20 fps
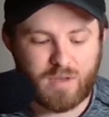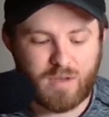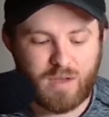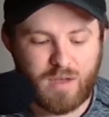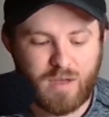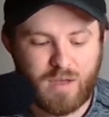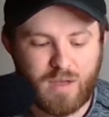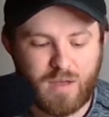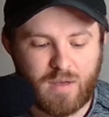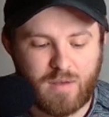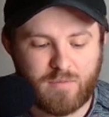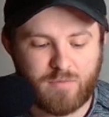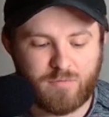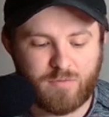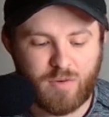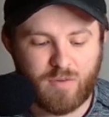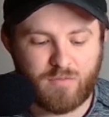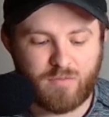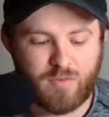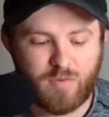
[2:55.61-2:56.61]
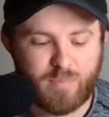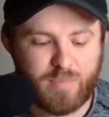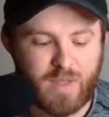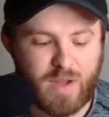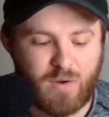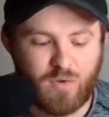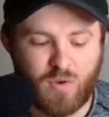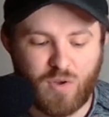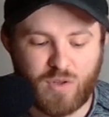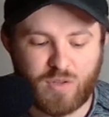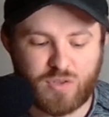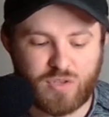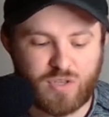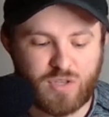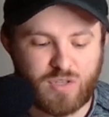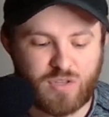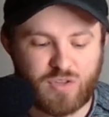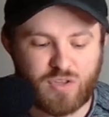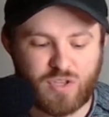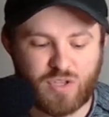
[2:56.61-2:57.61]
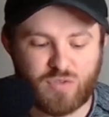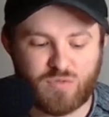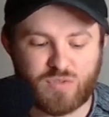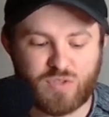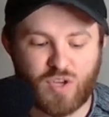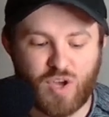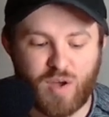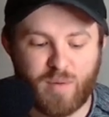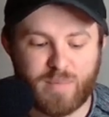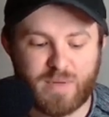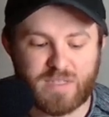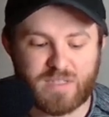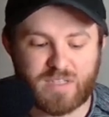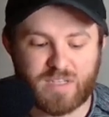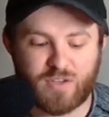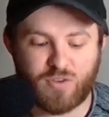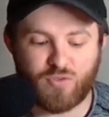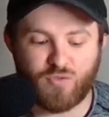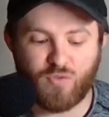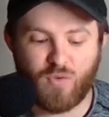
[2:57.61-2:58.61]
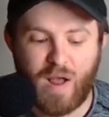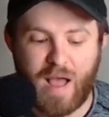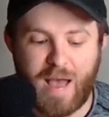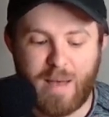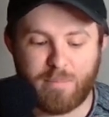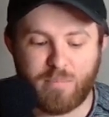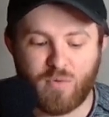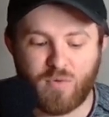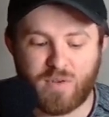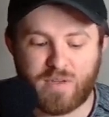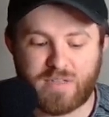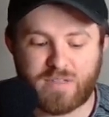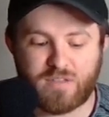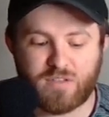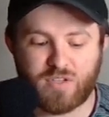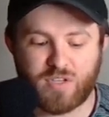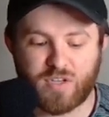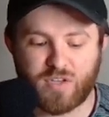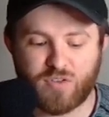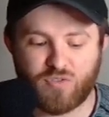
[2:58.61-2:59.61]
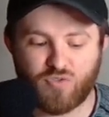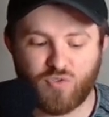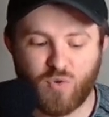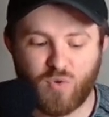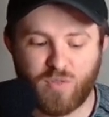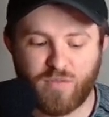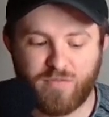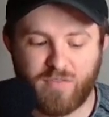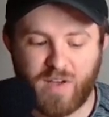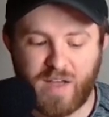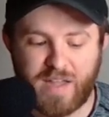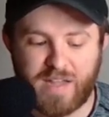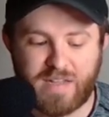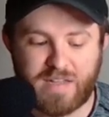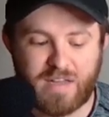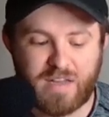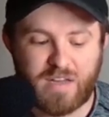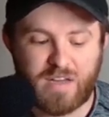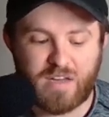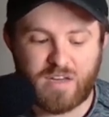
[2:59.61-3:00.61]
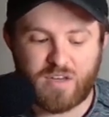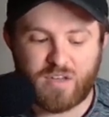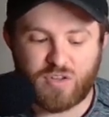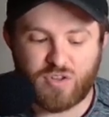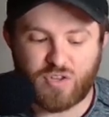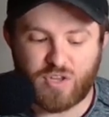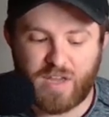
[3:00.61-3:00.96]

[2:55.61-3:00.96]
From there on, she used dominance and grappling to control the fight. She